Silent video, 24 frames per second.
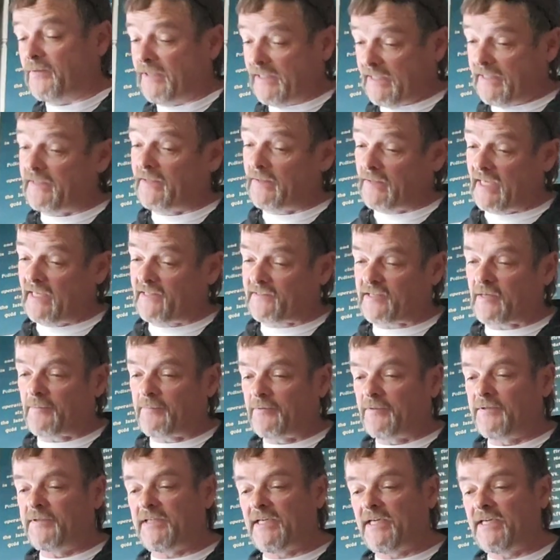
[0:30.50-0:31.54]
in the last
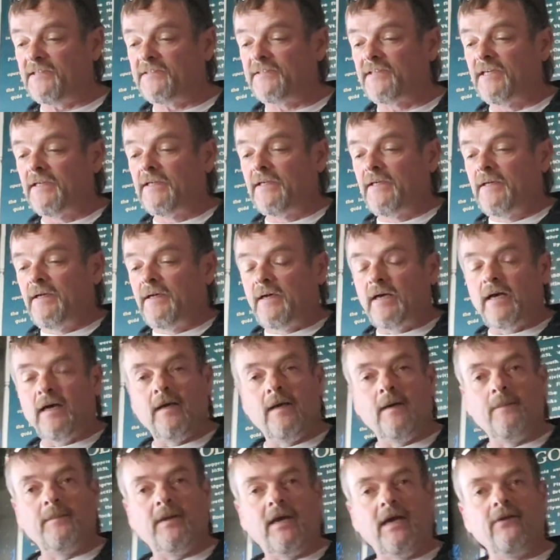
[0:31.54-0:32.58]
couple of days.
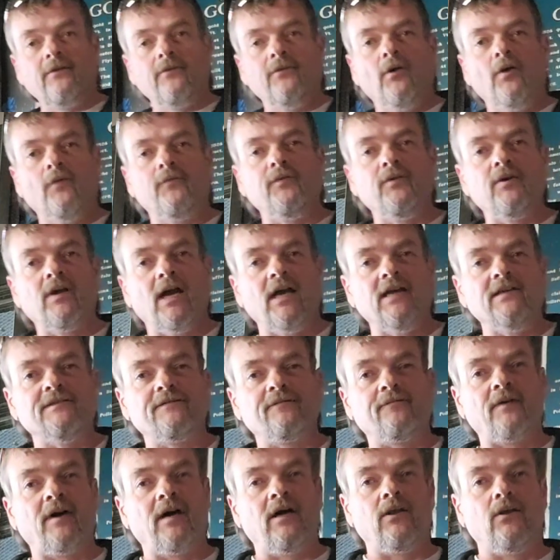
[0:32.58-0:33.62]
I don't know if you
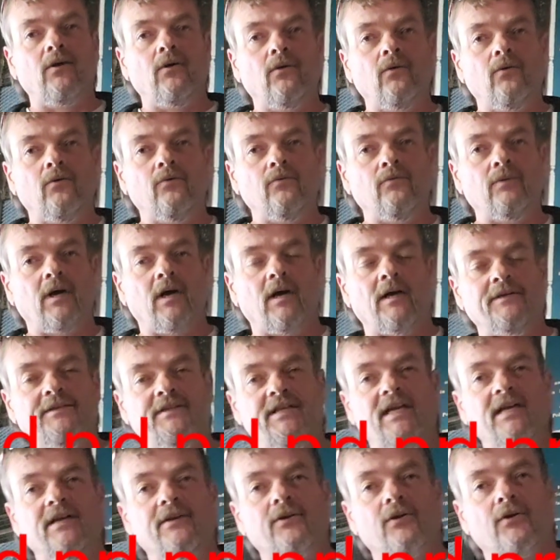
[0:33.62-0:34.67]
guys follow
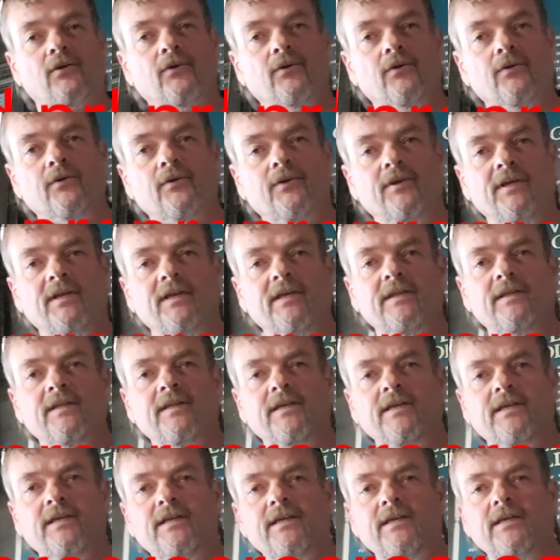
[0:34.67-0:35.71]
Dan Hurd in
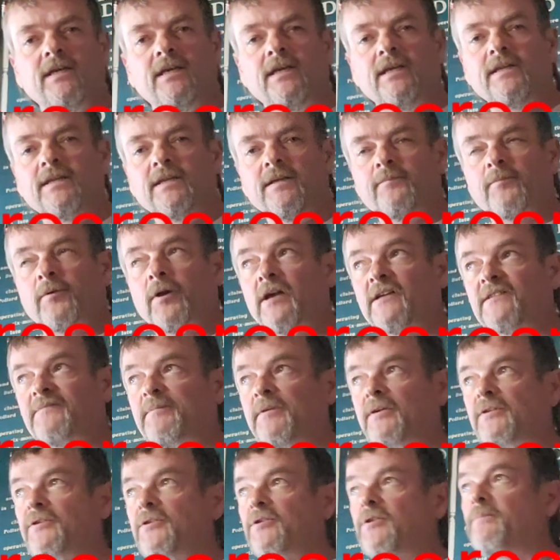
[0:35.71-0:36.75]
the
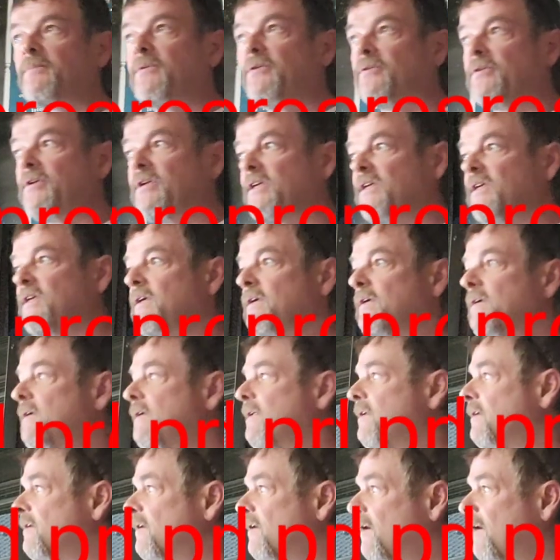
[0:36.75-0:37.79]
prospecting community.
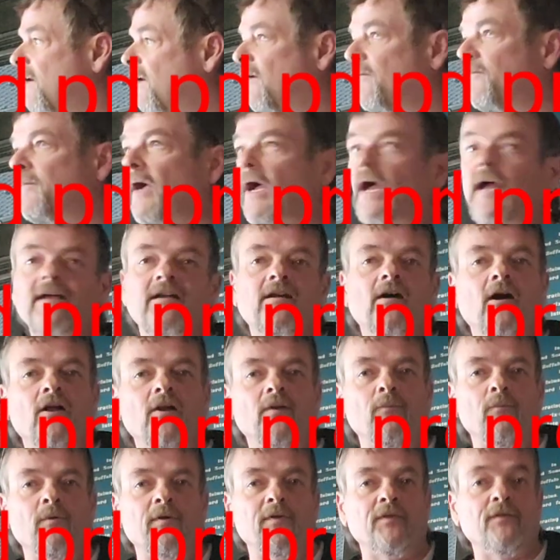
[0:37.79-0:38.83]
I
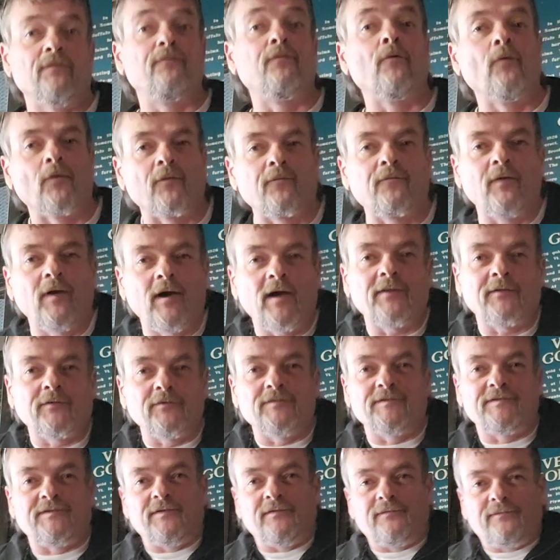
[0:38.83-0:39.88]
call him one of the
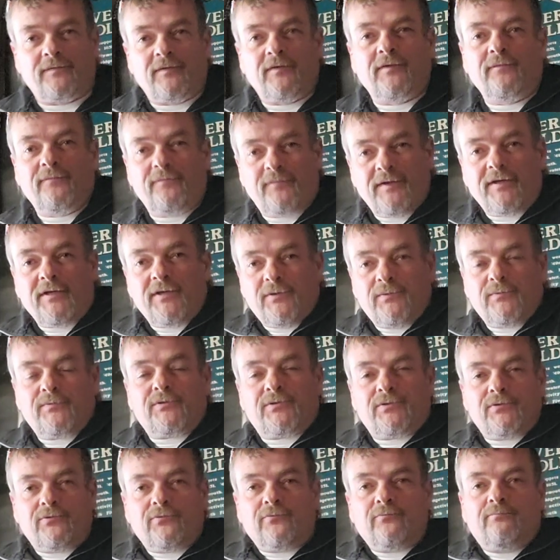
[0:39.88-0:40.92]
forefathers of video
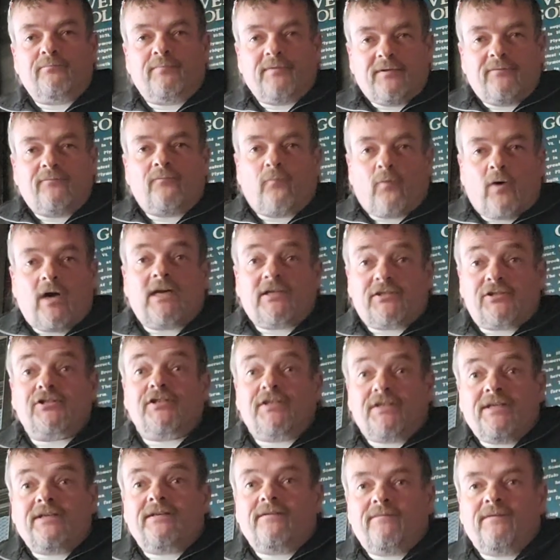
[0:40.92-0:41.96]
tube and
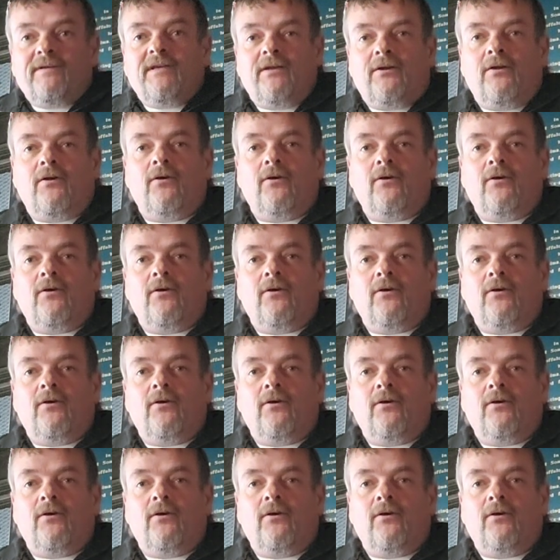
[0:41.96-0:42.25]
watching,